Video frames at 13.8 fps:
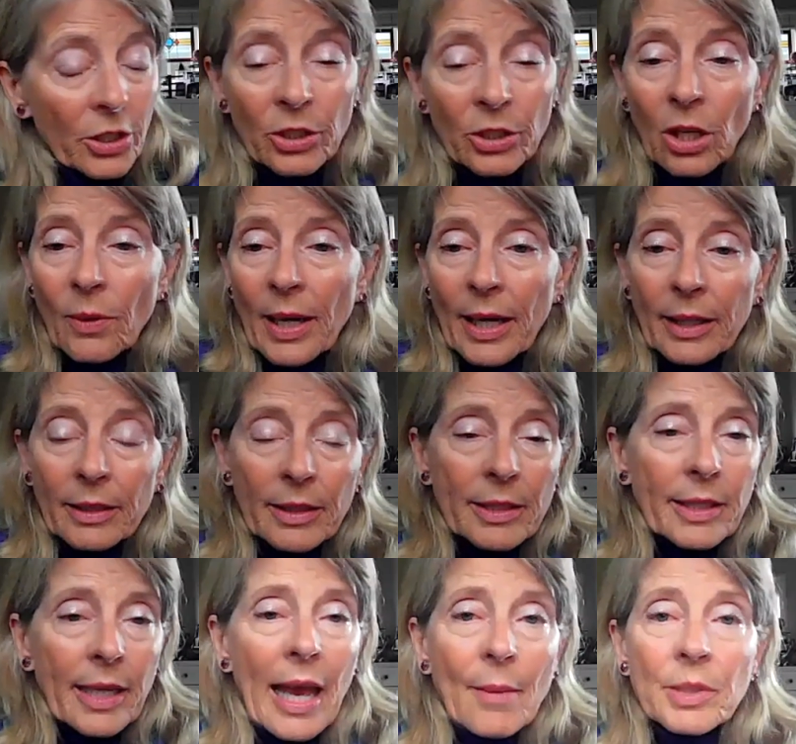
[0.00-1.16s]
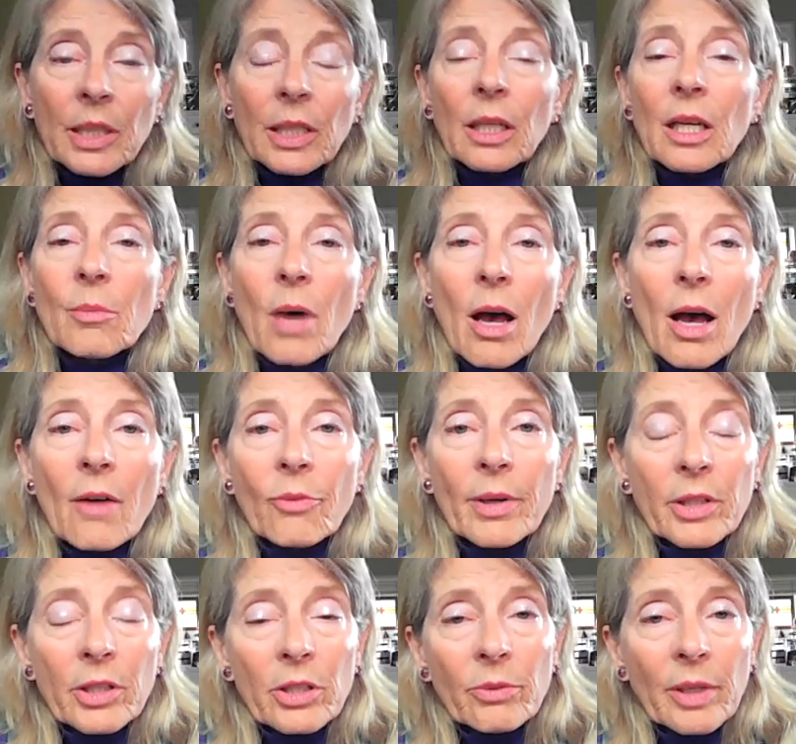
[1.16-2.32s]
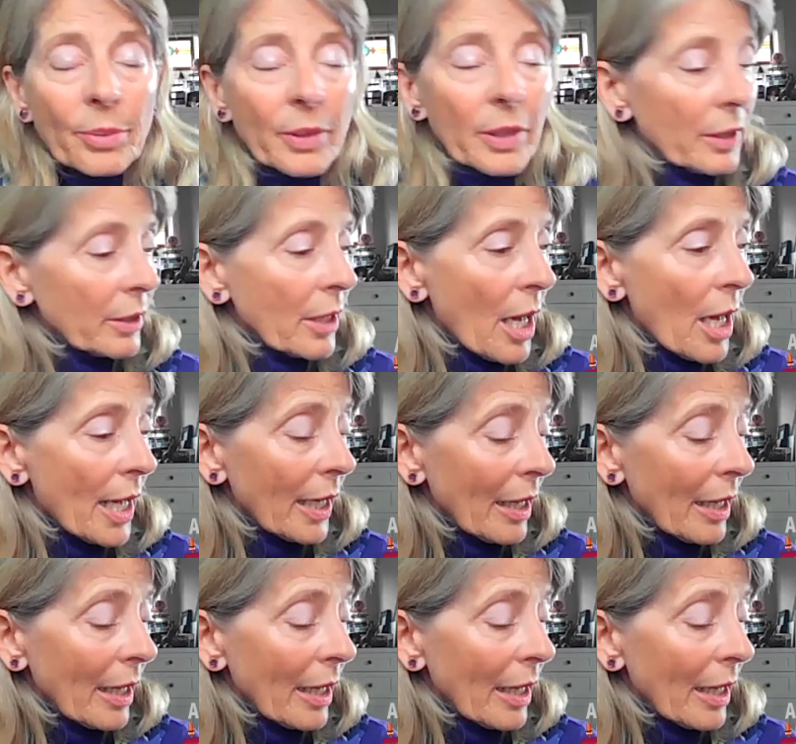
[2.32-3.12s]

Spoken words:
You know what? The scab's going to come off whether you rip it or not.